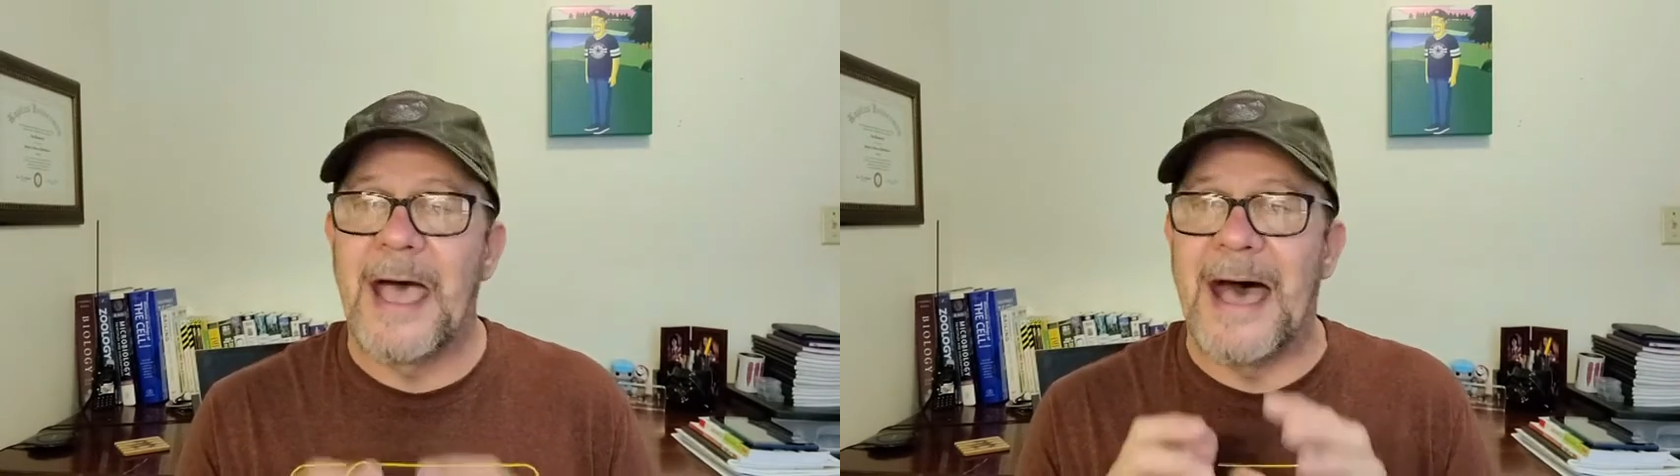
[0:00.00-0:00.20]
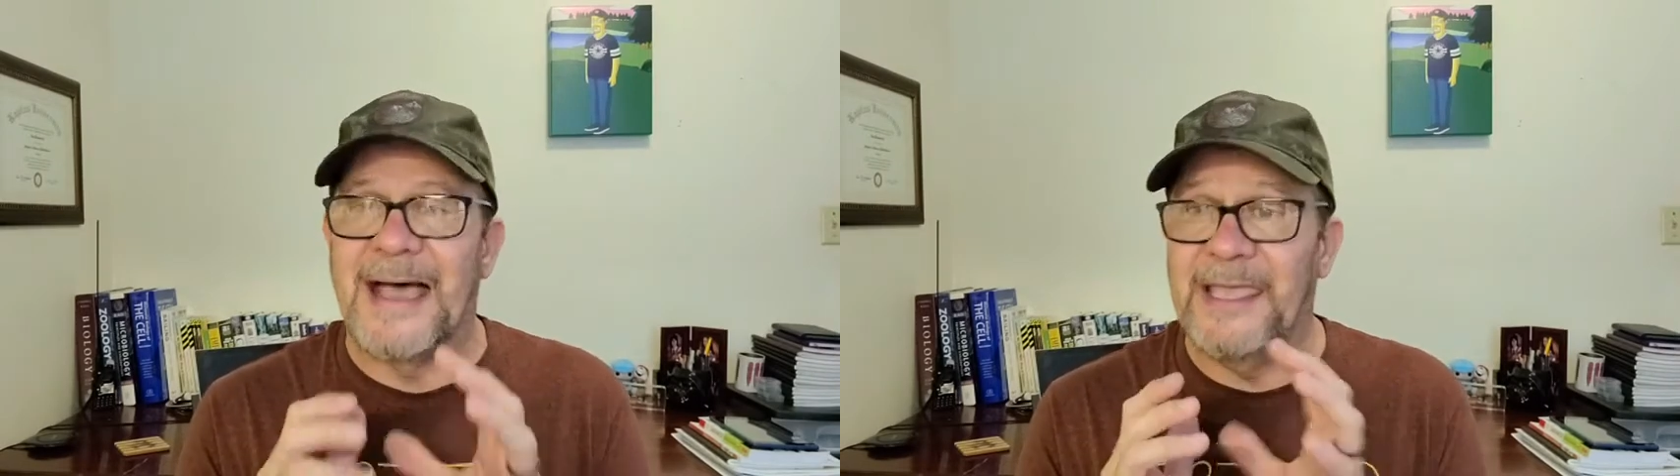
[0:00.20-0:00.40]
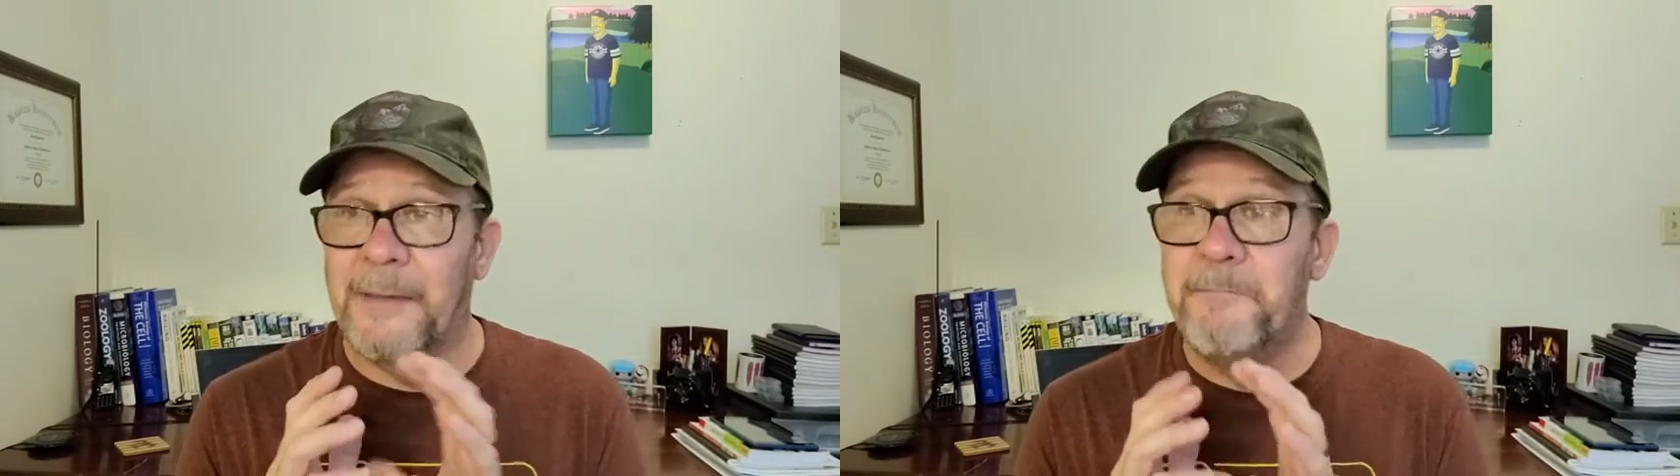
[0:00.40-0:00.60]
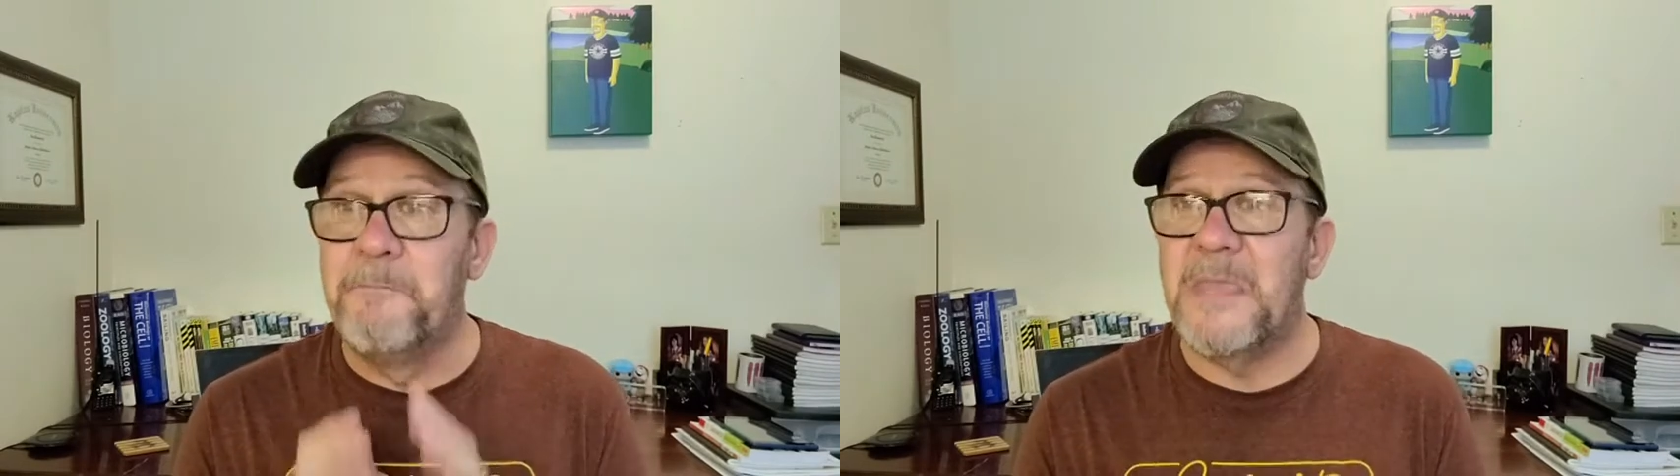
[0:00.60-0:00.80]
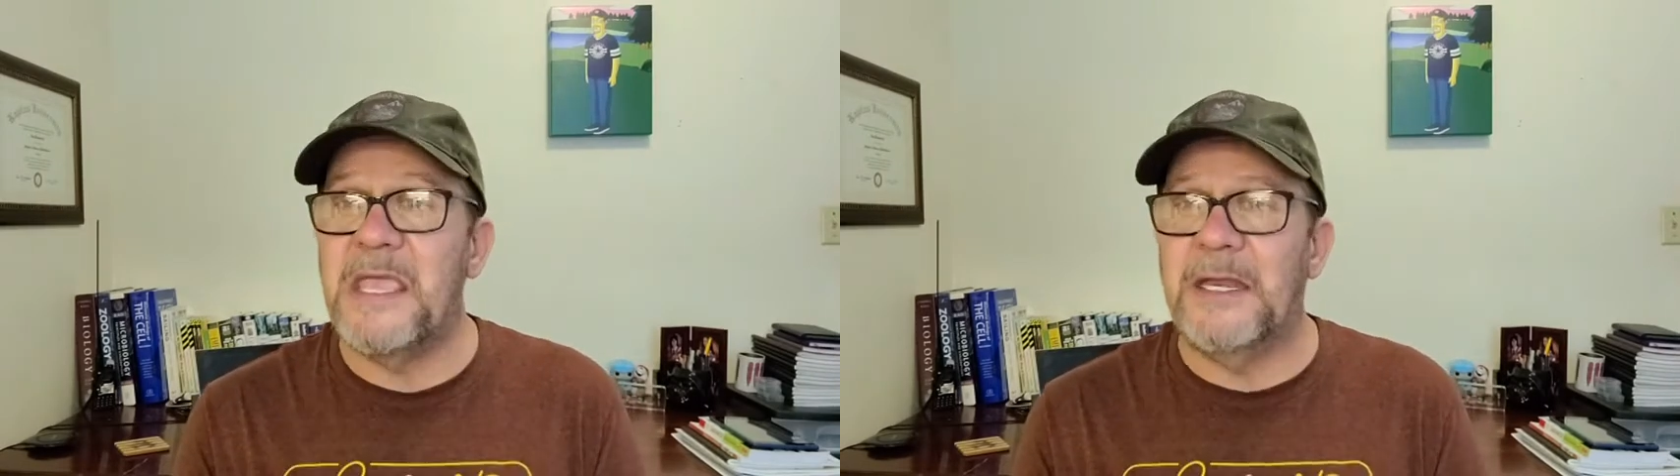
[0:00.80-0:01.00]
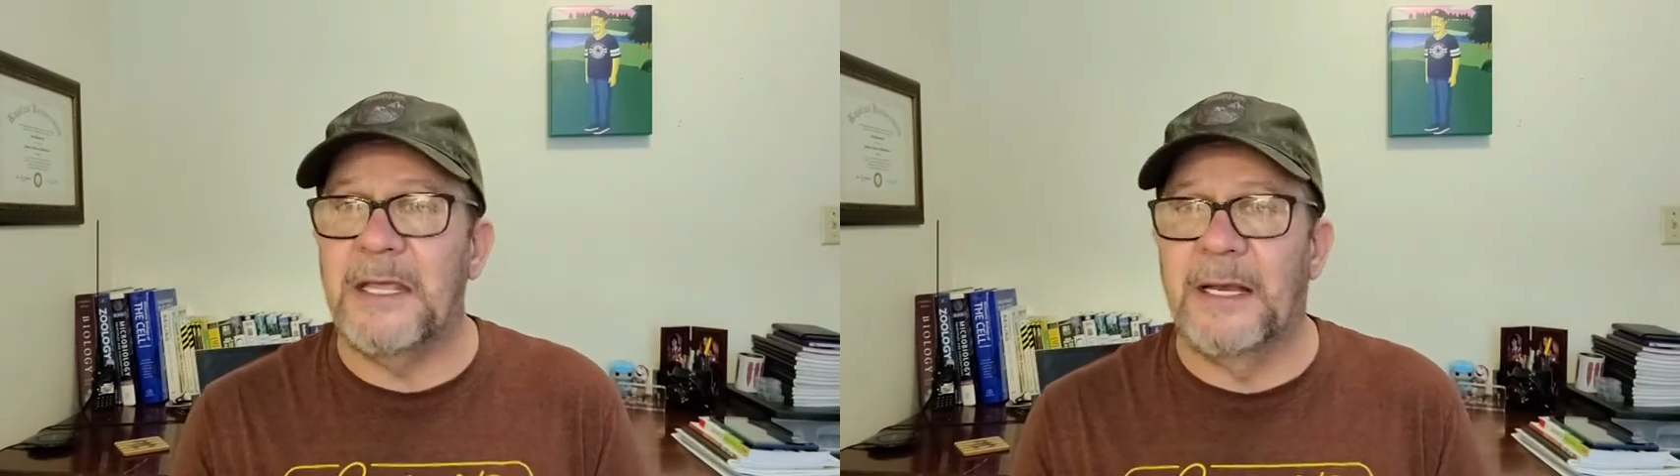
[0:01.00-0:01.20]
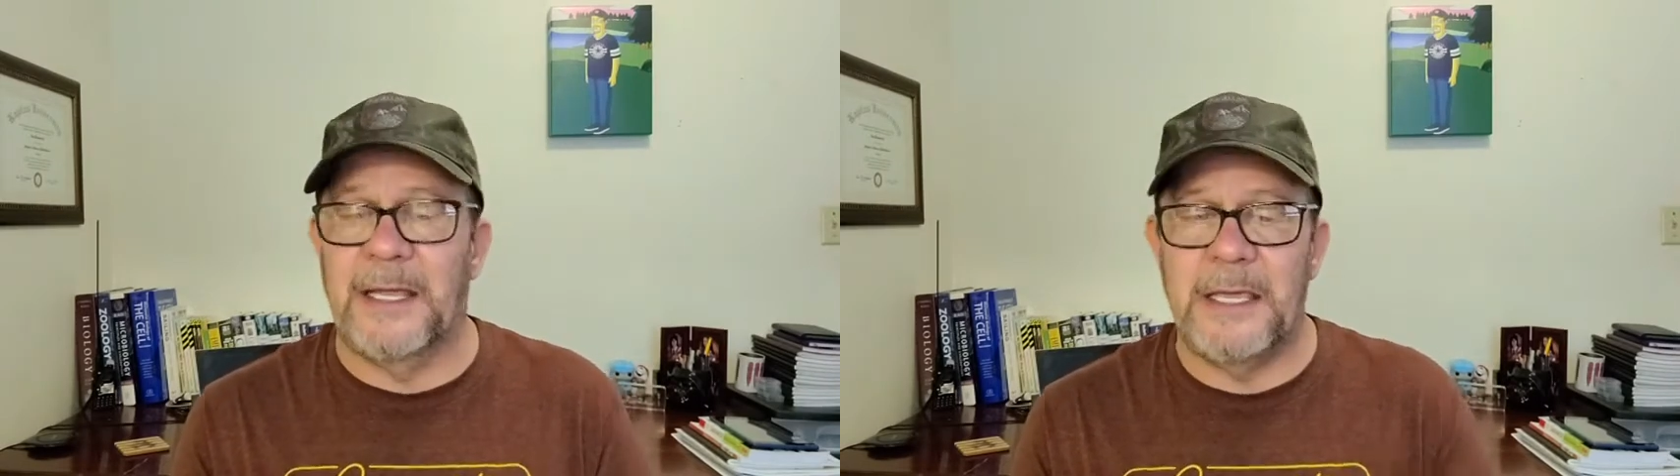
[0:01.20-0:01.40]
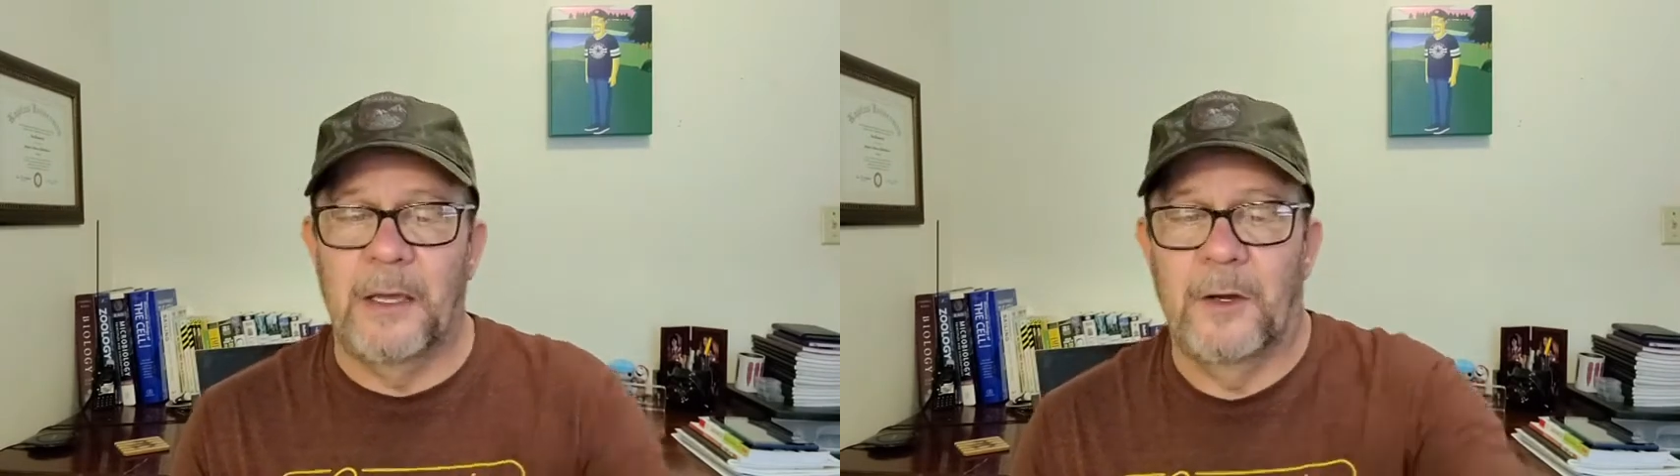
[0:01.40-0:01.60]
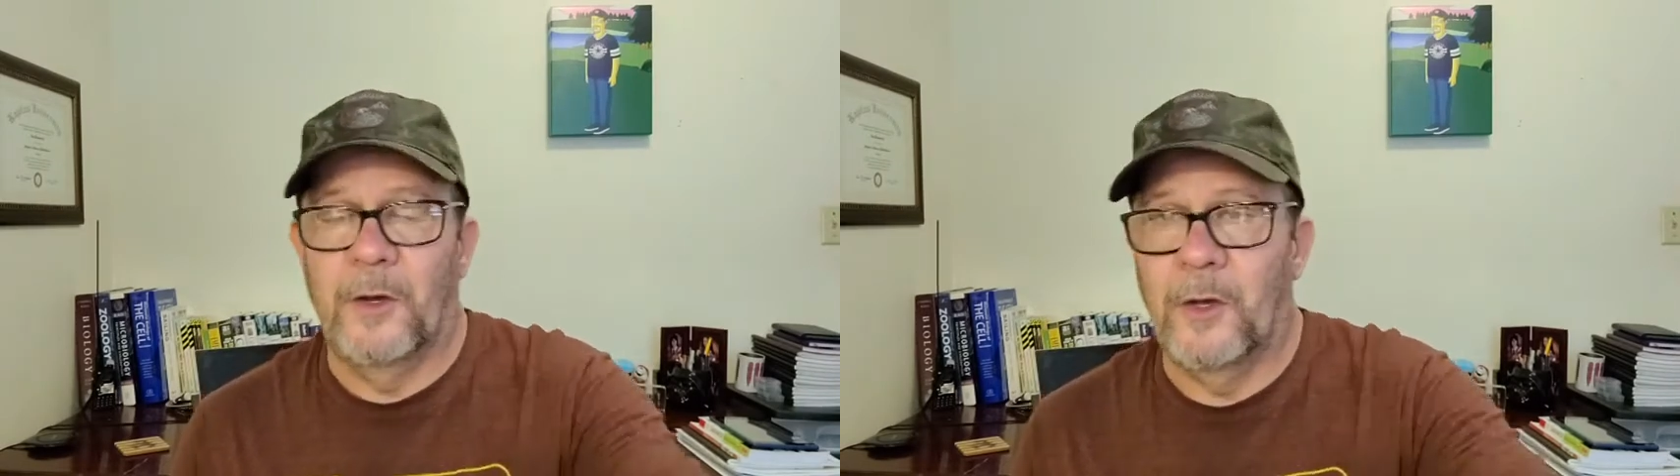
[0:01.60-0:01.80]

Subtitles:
I immediately